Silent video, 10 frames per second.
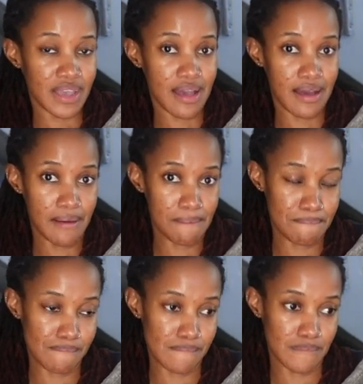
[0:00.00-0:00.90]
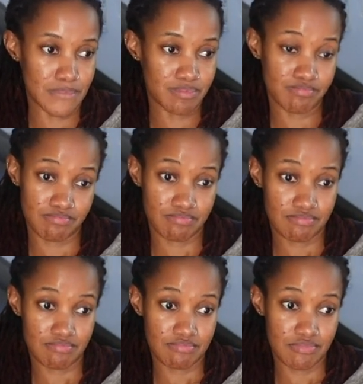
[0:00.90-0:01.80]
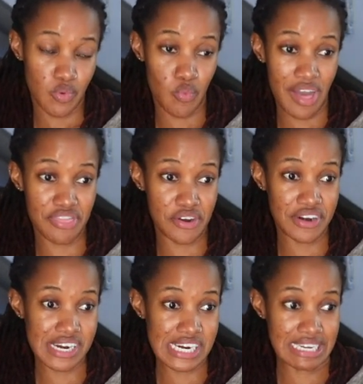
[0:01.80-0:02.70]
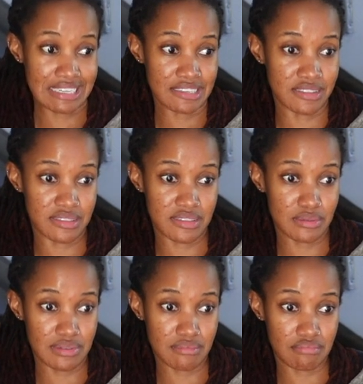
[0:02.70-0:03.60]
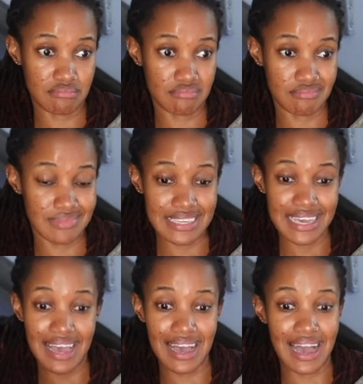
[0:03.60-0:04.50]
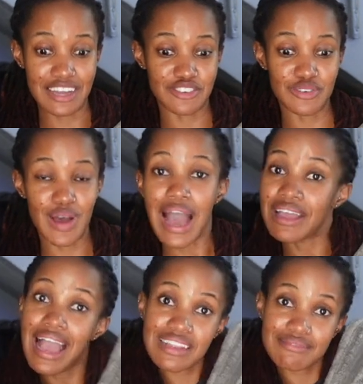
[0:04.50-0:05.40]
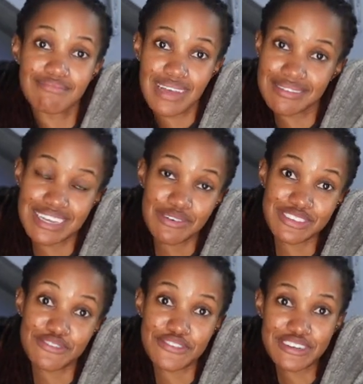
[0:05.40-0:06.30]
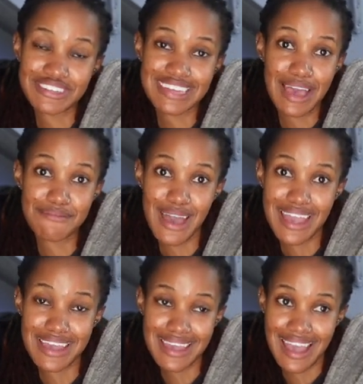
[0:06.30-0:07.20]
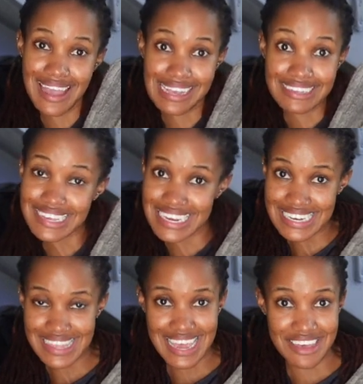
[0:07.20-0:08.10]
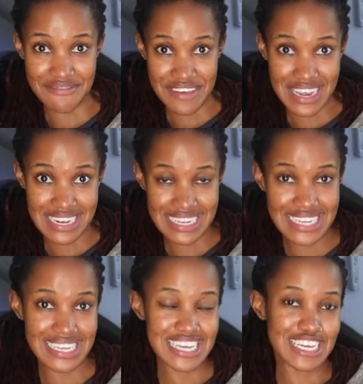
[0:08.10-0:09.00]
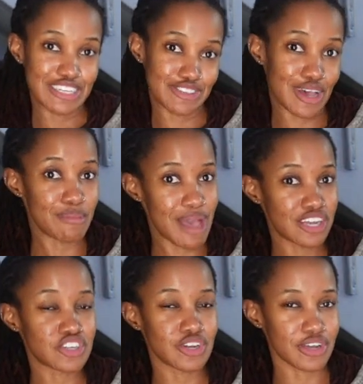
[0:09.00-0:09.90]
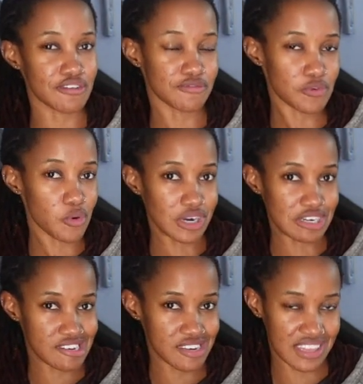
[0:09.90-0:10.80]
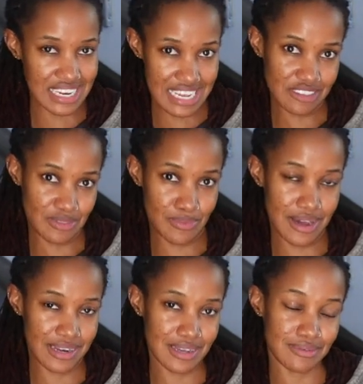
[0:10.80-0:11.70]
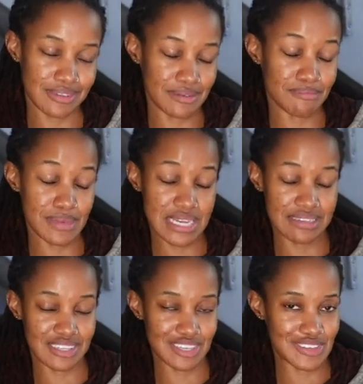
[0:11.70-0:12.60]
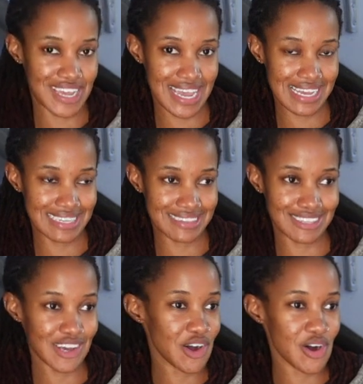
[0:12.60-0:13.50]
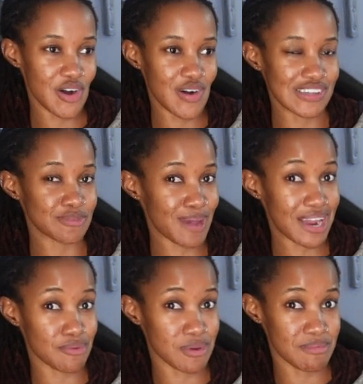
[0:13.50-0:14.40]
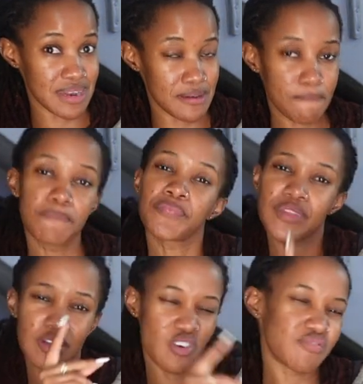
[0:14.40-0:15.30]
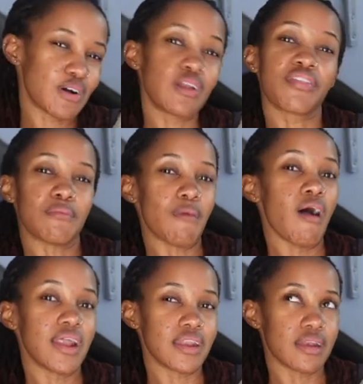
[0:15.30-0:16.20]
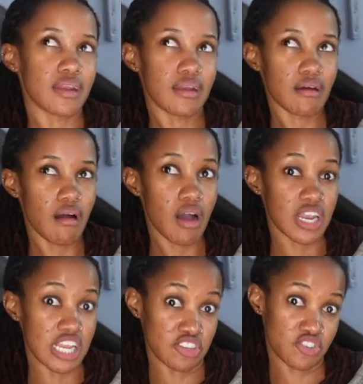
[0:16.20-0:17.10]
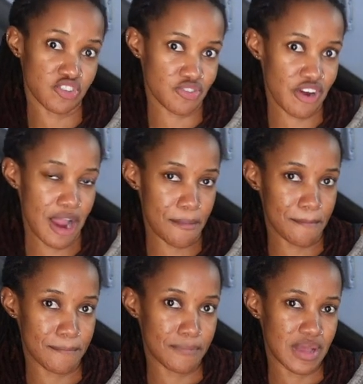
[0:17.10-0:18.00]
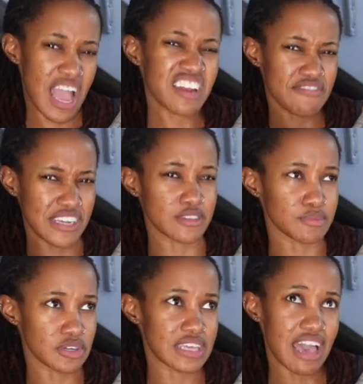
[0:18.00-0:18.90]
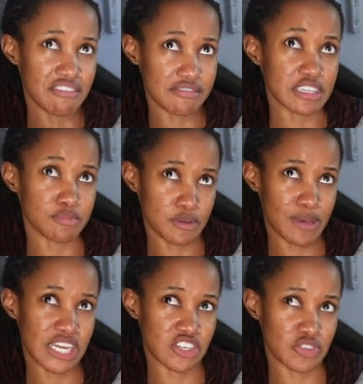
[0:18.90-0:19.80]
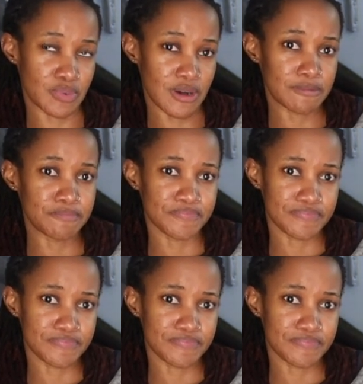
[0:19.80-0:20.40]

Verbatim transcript: Um, whether it's, yeah, I don't know. I, I It was the first time I, I attended the event so I'm actually looking forward to the next one. It was amazing, you guys. Yo, Inspired Women, go follow them on, on Instagram and Facebook. They have a Facebook page as well.